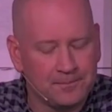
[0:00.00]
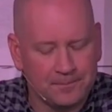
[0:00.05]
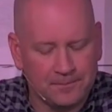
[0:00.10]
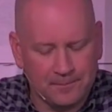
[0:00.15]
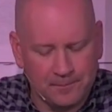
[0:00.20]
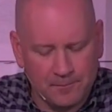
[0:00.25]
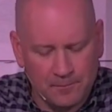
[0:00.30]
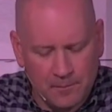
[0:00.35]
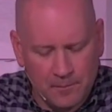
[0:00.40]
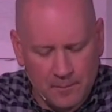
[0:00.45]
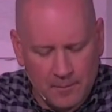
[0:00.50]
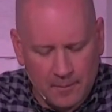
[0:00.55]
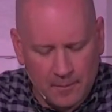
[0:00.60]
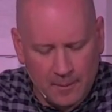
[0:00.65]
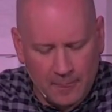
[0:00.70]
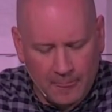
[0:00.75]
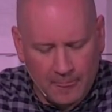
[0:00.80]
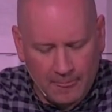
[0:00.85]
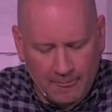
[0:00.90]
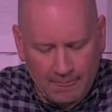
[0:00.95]

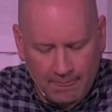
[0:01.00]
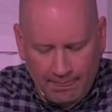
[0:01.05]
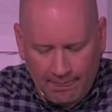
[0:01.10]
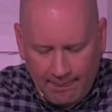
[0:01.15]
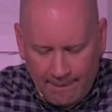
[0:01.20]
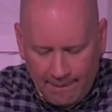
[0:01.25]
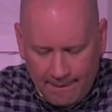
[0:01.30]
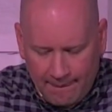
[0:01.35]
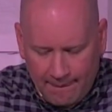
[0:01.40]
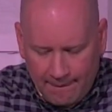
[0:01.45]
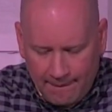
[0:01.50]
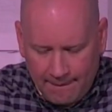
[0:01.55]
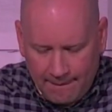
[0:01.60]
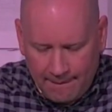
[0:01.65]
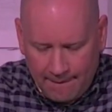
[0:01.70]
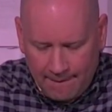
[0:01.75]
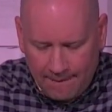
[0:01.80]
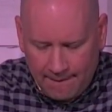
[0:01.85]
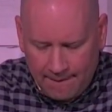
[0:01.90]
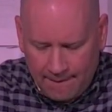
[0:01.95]

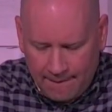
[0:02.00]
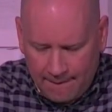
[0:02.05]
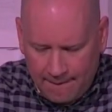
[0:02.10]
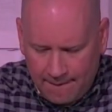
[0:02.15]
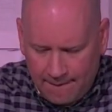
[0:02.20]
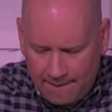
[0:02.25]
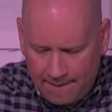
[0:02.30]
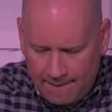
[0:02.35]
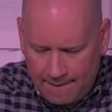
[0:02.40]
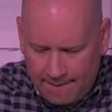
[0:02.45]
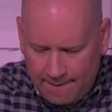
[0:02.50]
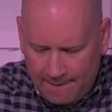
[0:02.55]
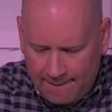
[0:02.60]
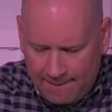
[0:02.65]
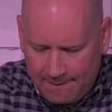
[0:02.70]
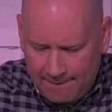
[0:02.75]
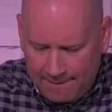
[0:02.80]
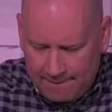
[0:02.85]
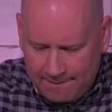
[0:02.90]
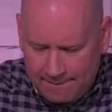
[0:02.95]

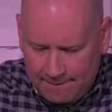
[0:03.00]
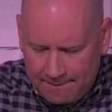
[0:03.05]
No one is speaking in this clip.